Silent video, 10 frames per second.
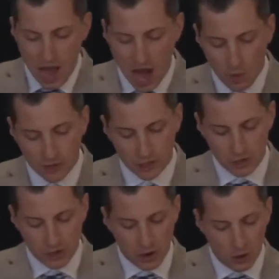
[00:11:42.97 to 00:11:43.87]
I want you
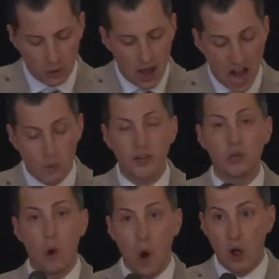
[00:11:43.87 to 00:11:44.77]
to know, I want
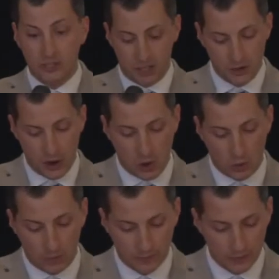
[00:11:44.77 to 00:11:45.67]
you all to
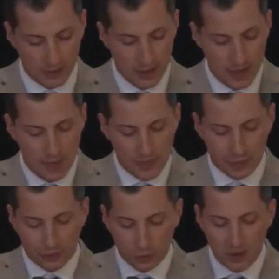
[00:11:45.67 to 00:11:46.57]
know,
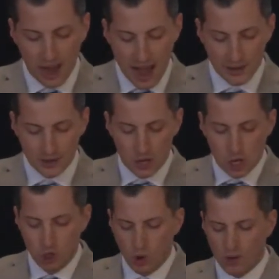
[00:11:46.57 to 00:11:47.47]
that through
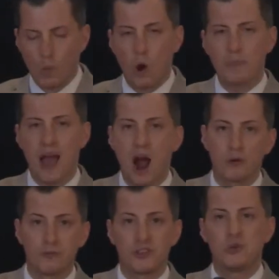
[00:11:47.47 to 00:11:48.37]
God, you are more
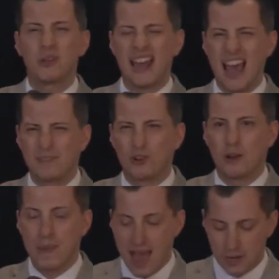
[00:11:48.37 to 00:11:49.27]
powerful than you can ever
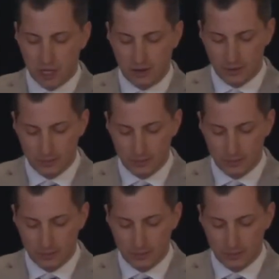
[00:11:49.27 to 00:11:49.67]
imagine.